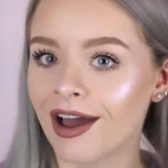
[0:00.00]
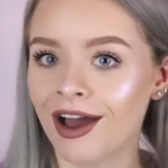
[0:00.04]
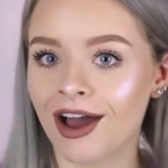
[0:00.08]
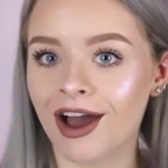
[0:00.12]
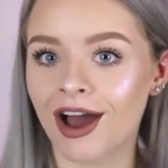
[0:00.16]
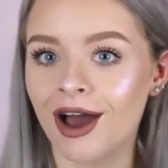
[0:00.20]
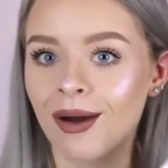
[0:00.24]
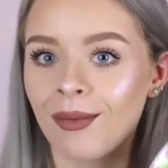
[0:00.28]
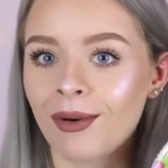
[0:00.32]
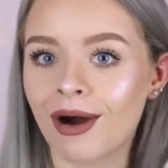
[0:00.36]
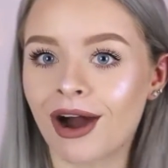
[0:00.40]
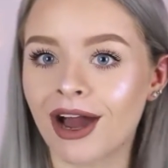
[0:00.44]

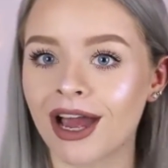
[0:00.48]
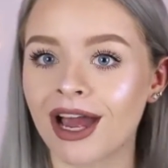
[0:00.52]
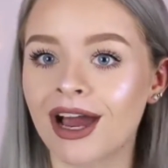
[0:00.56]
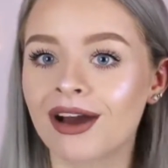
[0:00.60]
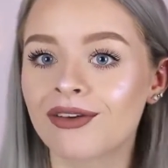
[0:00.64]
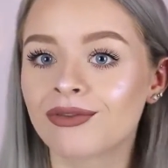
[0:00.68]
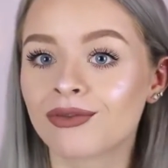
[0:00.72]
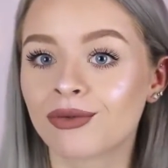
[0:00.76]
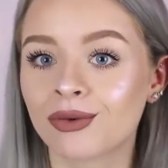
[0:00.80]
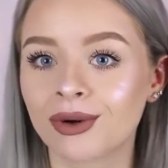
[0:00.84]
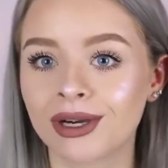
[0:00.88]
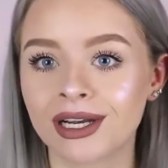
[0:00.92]
Um, I
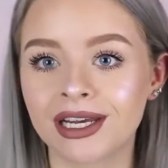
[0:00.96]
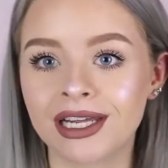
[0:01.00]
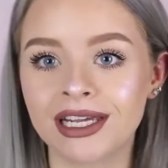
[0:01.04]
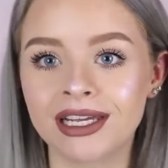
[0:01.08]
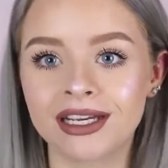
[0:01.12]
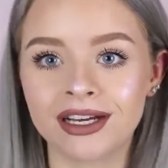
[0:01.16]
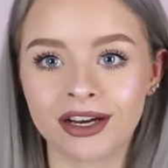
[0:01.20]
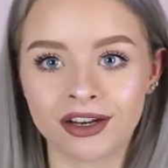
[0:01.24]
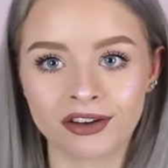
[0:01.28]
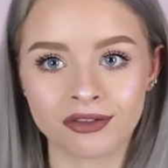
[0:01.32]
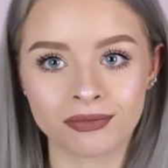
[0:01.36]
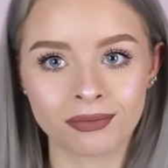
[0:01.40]
have
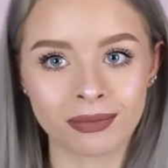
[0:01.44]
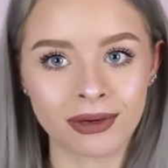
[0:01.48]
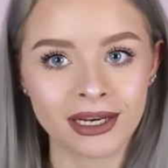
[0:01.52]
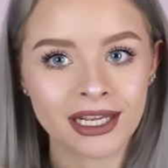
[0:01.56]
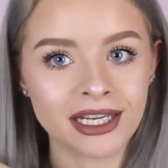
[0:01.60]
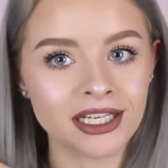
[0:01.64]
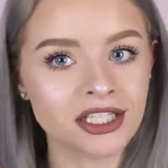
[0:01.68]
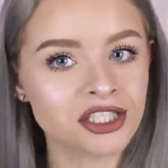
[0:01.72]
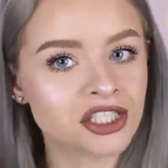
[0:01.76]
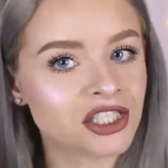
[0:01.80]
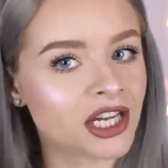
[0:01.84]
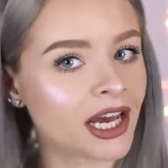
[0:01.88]
really kind of
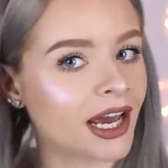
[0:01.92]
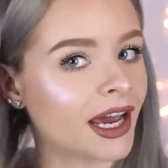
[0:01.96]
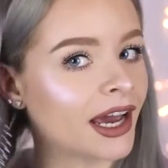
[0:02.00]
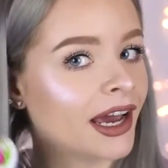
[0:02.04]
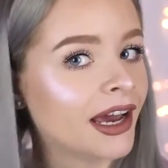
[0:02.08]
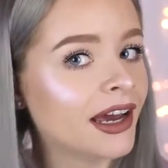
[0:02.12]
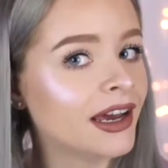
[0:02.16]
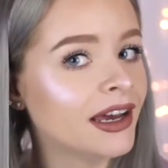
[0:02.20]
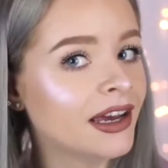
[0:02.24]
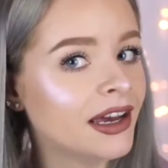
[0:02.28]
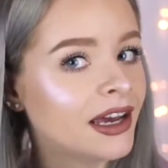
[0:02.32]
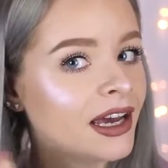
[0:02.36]
bleached
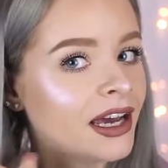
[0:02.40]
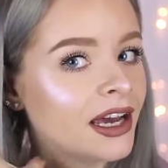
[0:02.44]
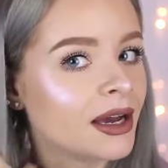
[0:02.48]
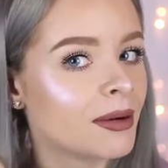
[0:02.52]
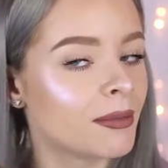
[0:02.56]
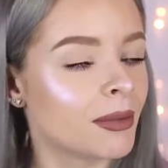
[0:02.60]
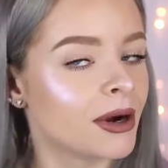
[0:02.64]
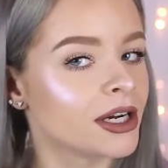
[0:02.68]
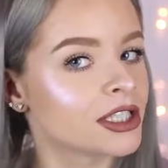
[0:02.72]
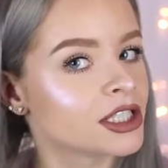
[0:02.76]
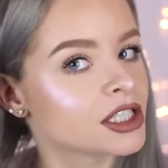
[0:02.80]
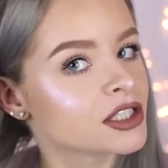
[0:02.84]
hair
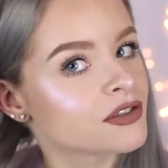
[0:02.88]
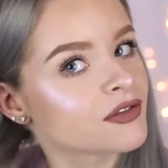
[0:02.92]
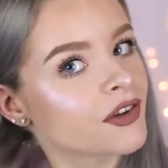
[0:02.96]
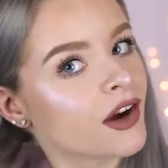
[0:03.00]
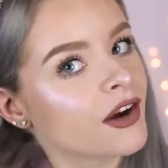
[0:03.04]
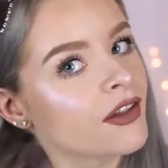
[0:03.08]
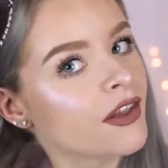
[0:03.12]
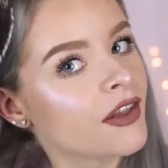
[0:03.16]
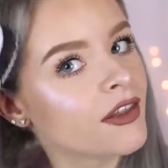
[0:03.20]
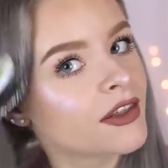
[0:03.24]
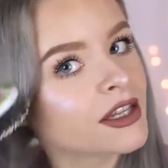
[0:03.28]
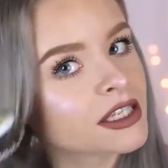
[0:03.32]
but I just
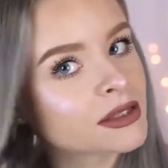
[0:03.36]
find that